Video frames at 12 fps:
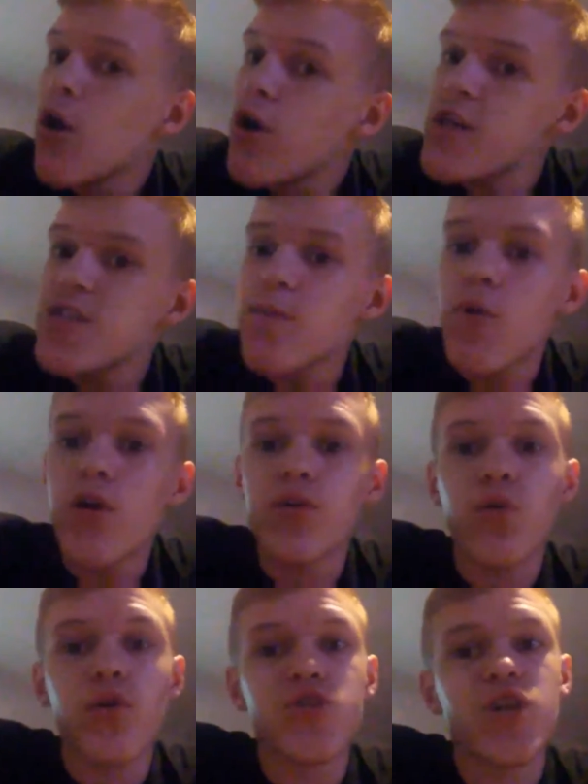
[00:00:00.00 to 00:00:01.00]
Awesome
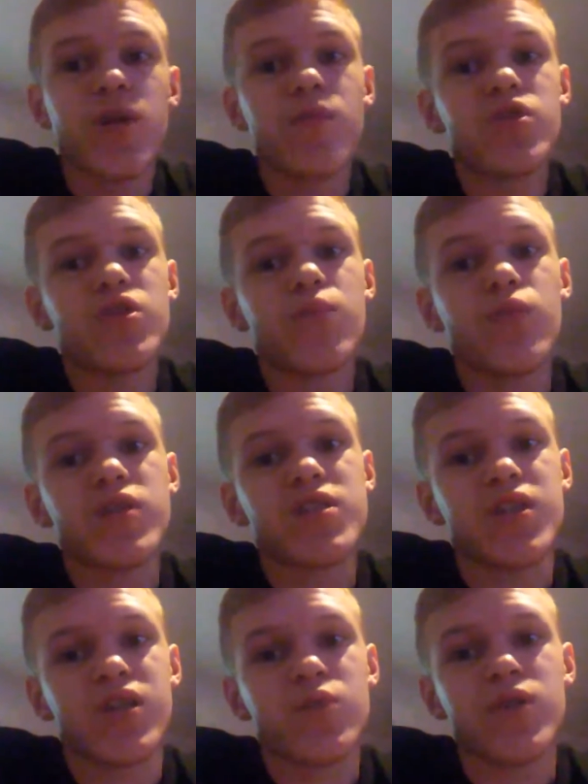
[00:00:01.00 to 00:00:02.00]
Hardcore Championship
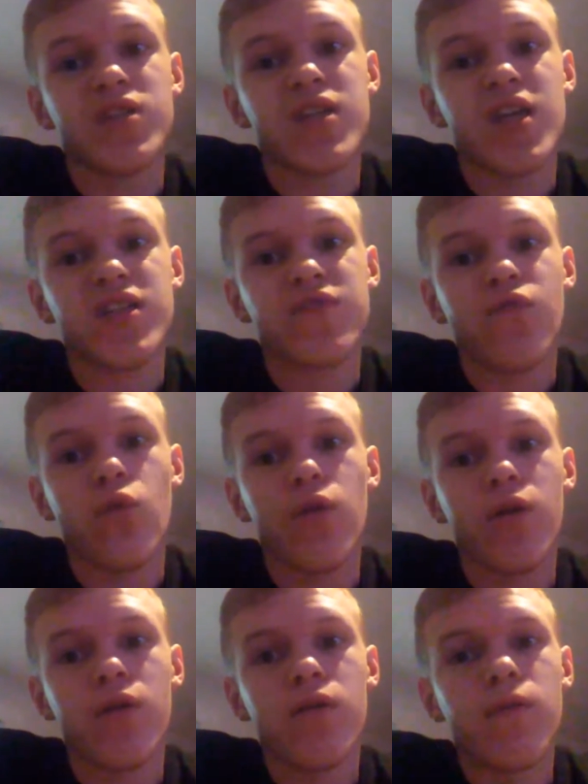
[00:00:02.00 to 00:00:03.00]
Wrestling is what it stands
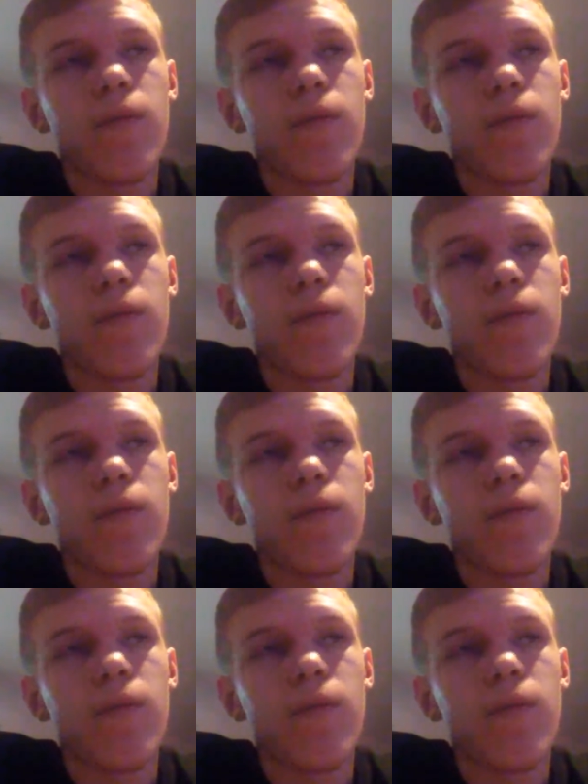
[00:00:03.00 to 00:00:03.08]
for.